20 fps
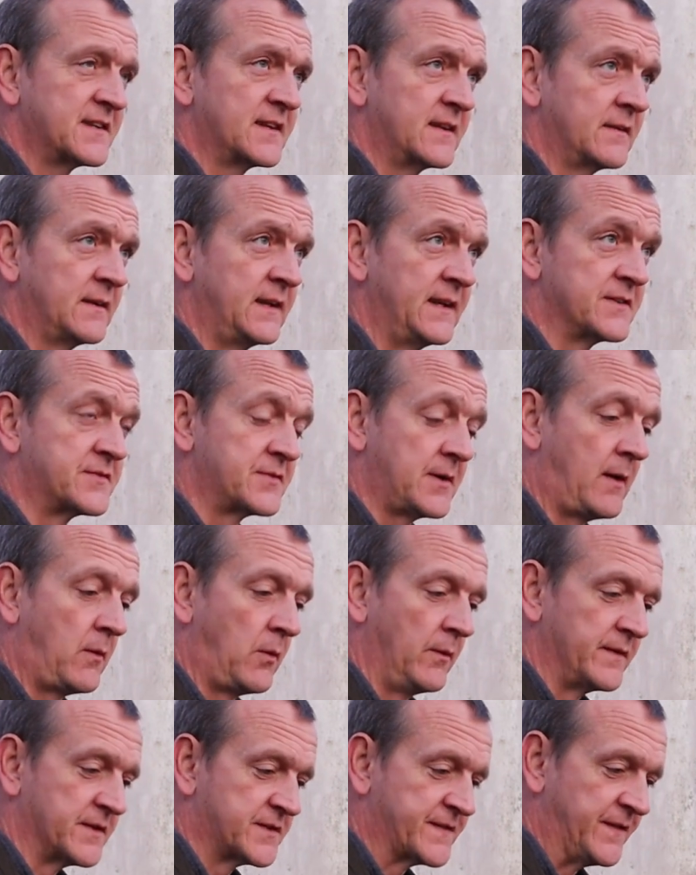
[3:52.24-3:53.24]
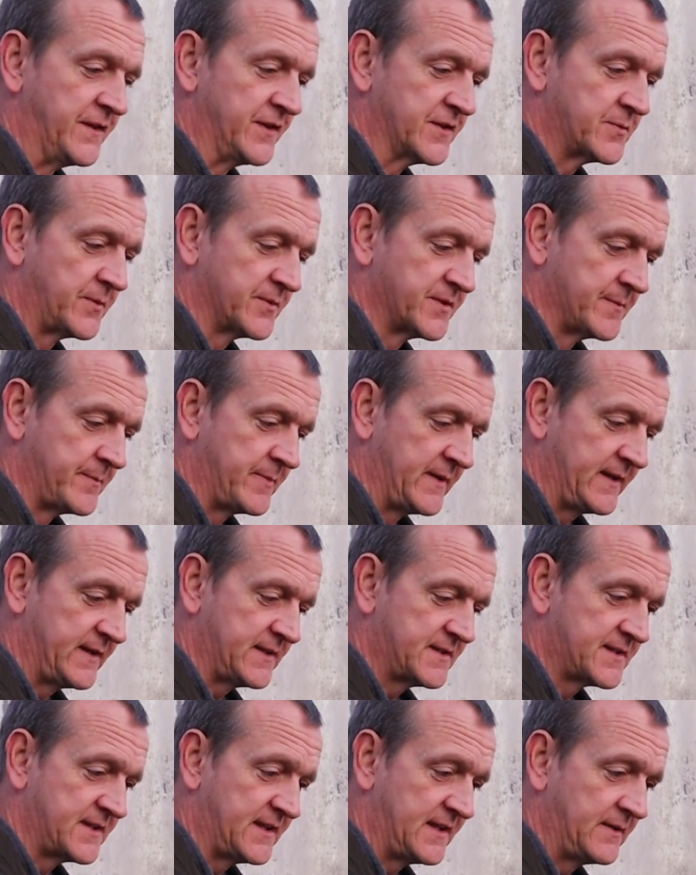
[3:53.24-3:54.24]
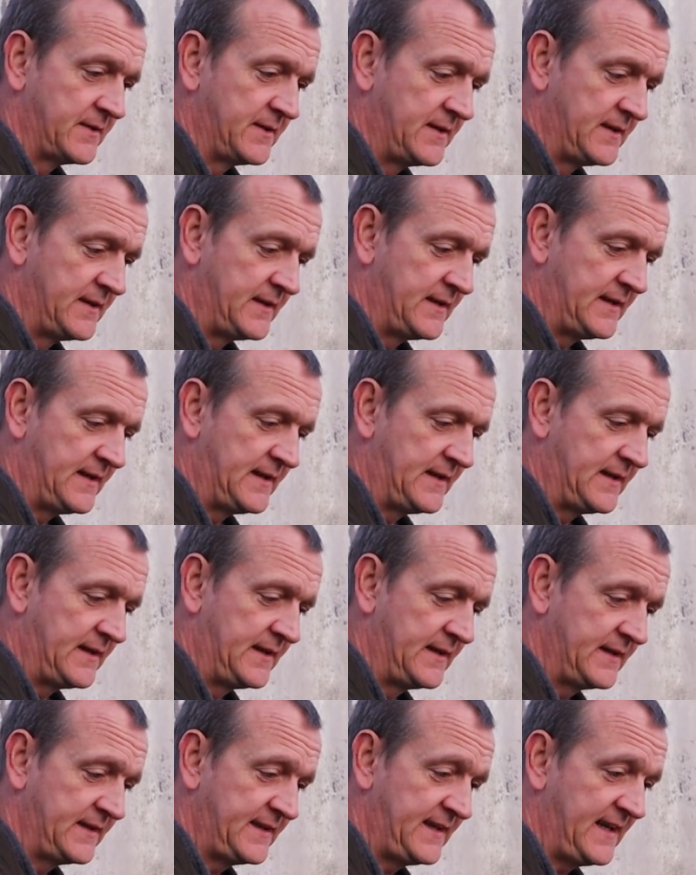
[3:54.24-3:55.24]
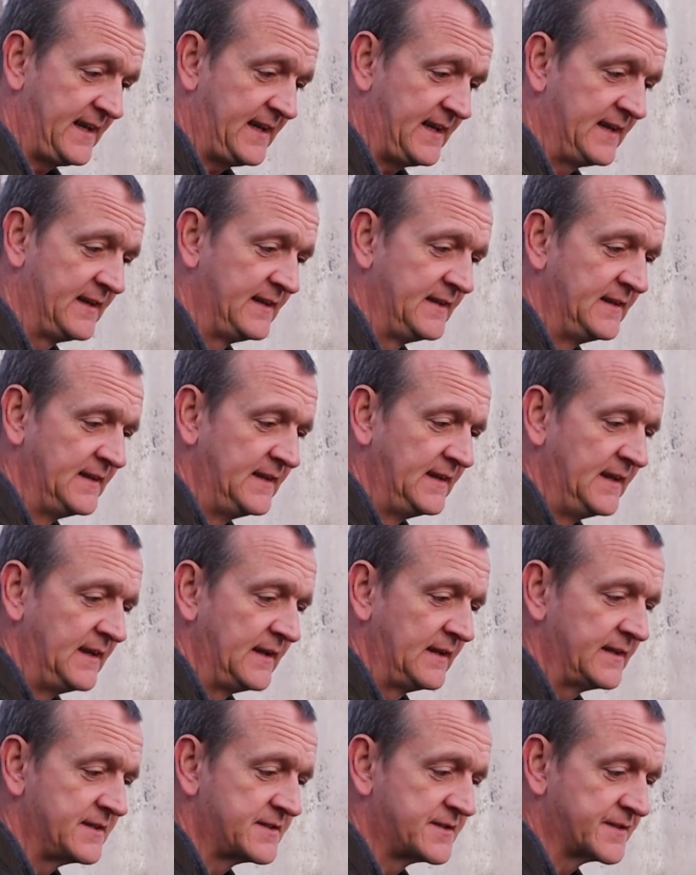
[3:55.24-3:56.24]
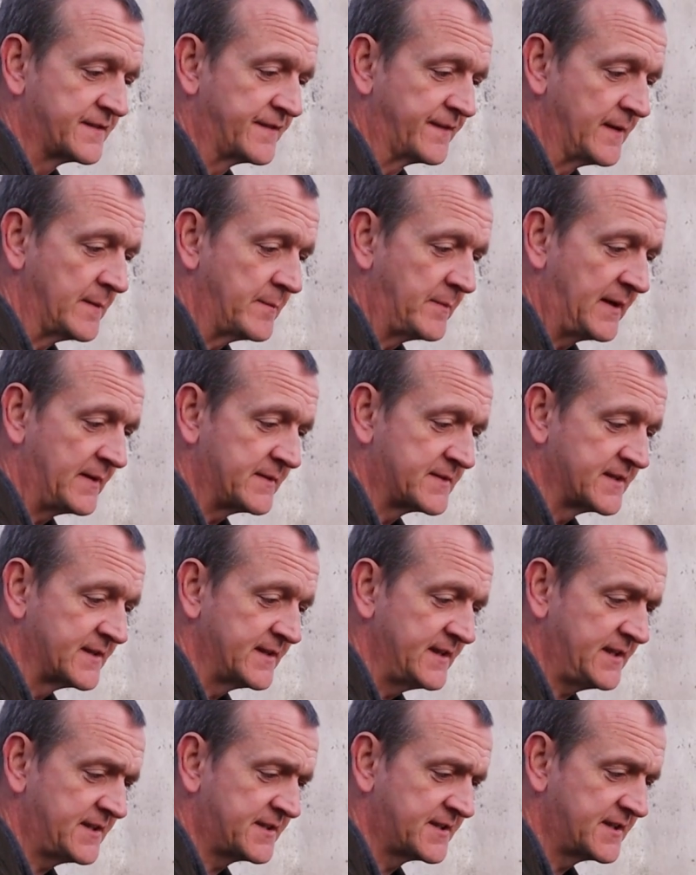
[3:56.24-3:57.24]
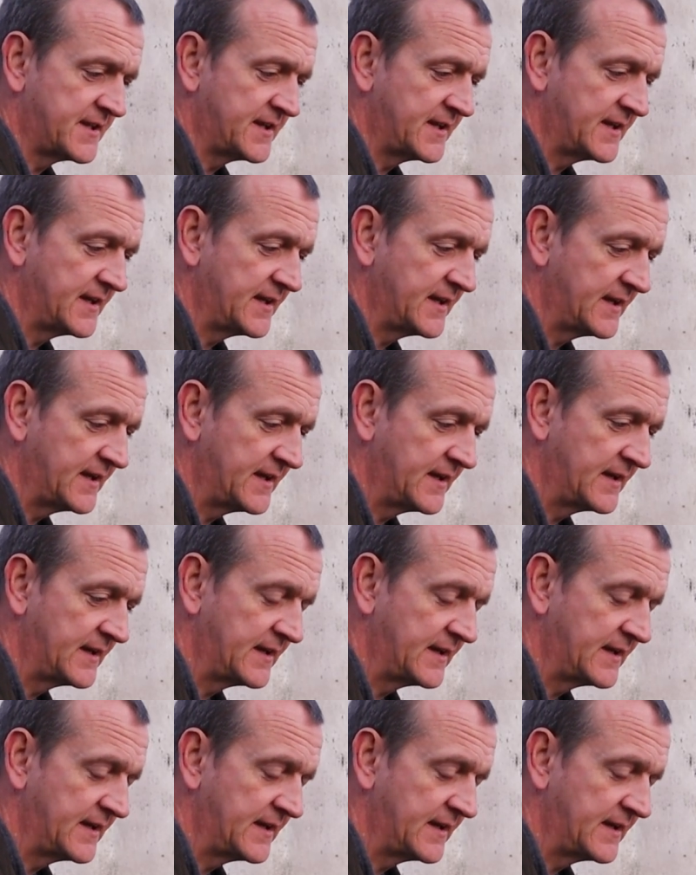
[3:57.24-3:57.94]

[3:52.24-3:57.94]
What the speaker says: That's literally how I want this first one to be. So yeah, let's just flip back to this